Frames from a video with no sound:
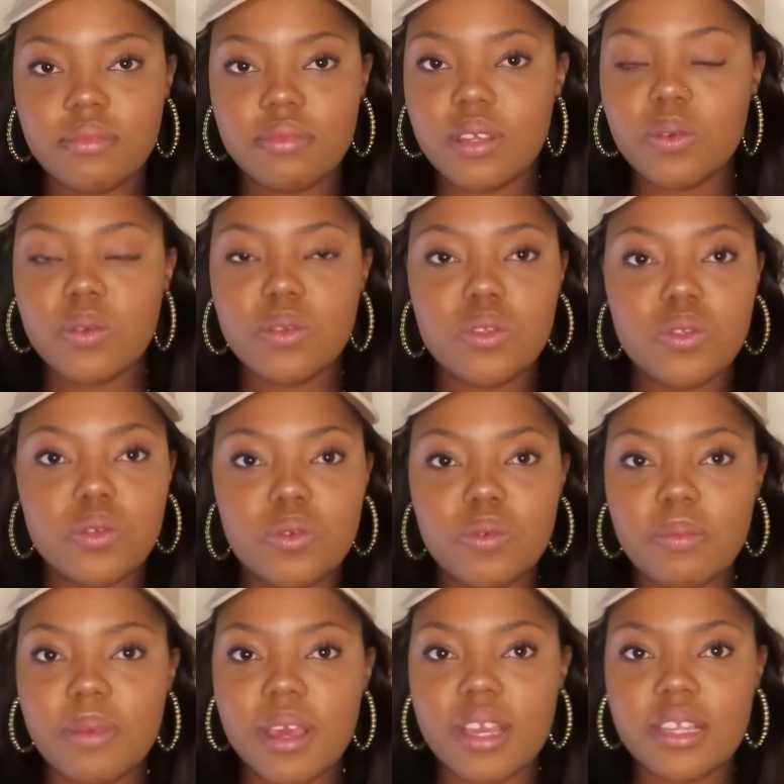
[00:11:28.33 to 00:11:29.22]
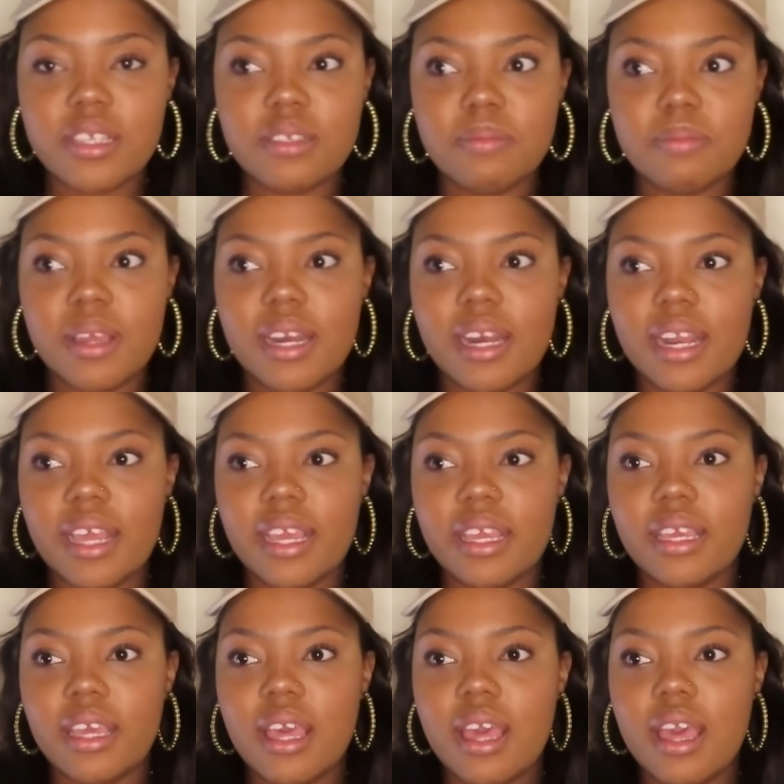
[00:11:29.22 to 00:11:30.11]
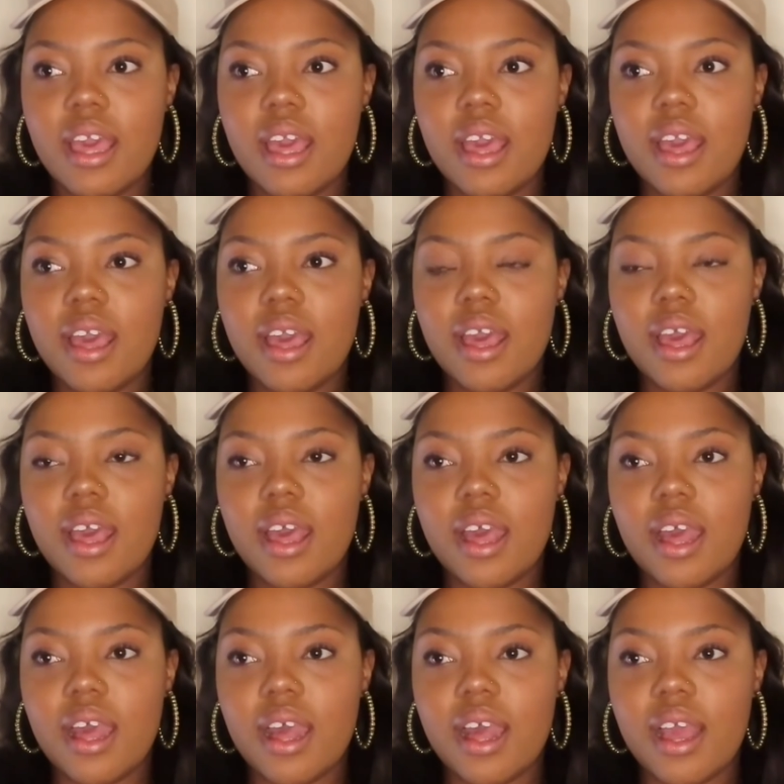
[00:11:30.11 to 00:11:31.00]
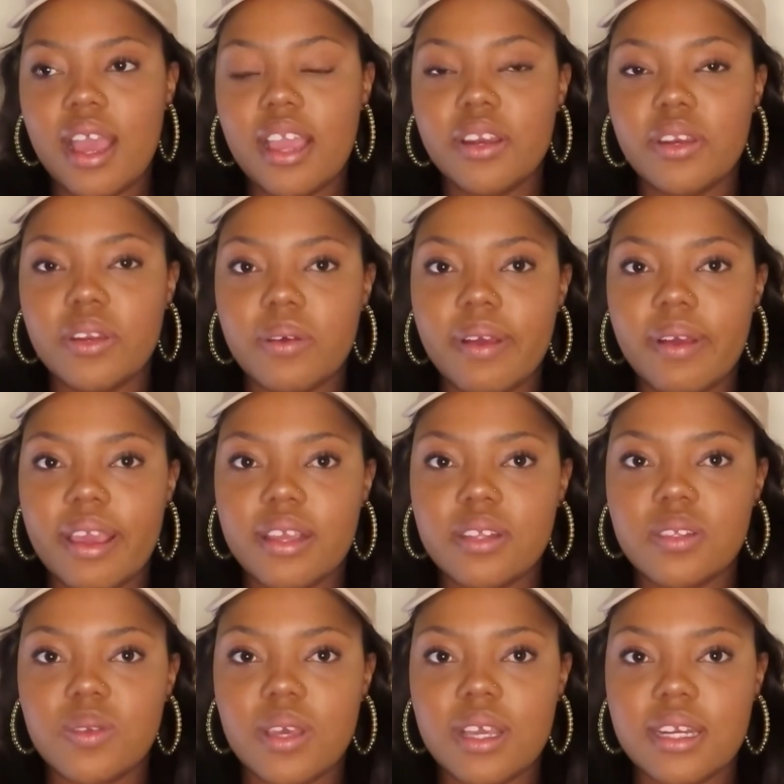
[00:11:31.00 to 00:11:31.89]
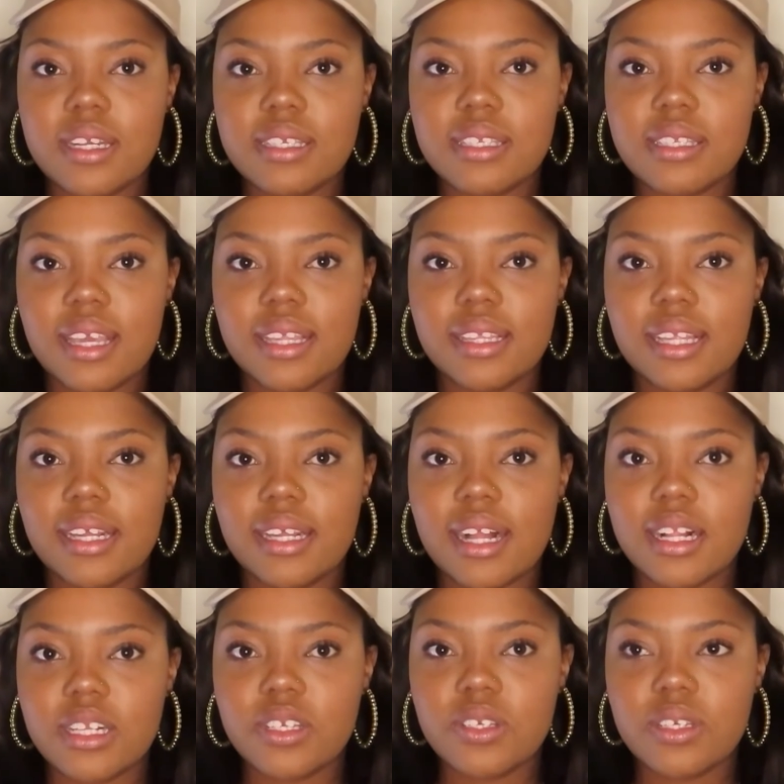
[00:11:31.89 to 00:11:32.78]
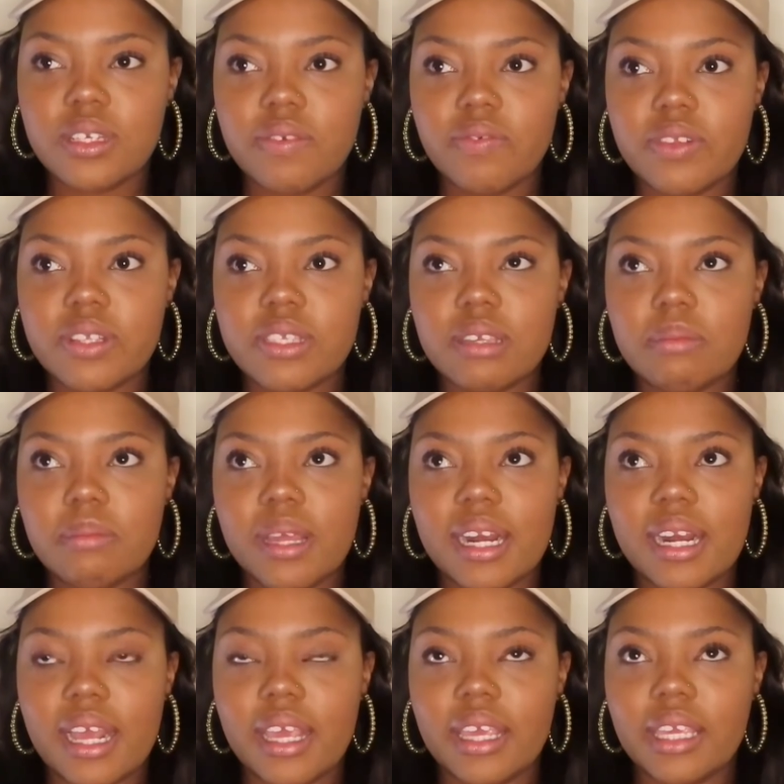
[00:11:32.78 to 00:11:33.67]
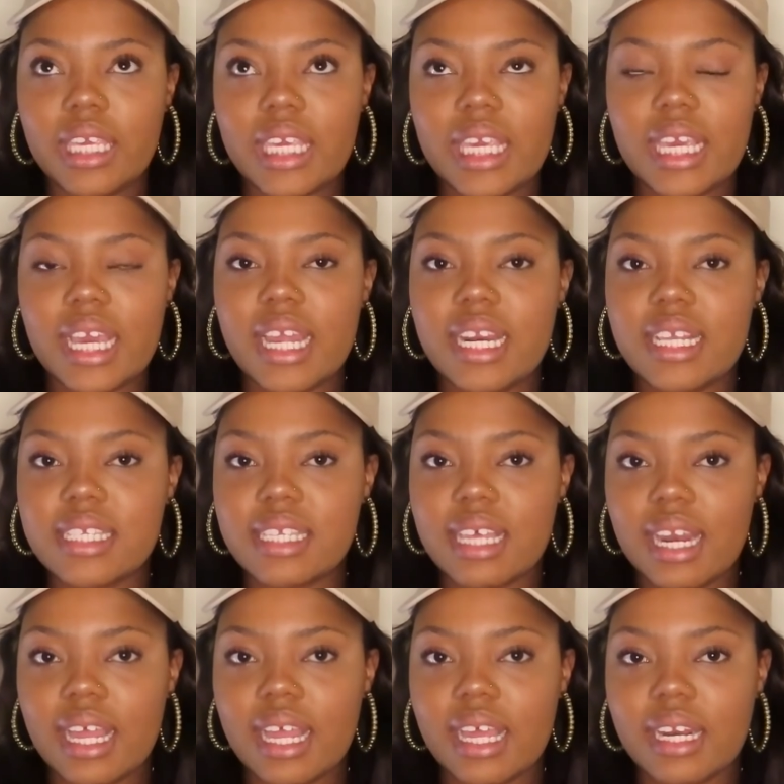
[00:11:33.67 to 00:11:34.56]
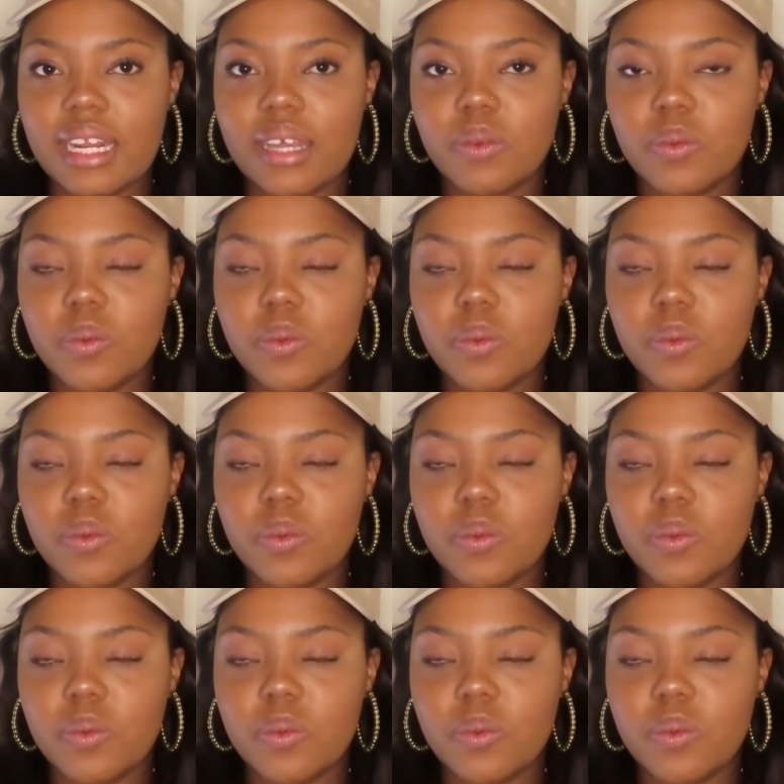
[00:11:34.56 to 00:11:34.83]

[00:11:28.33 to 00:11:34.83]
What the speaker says: was too much, man. Like I know I have to understand that culture differences are like England is Zalan.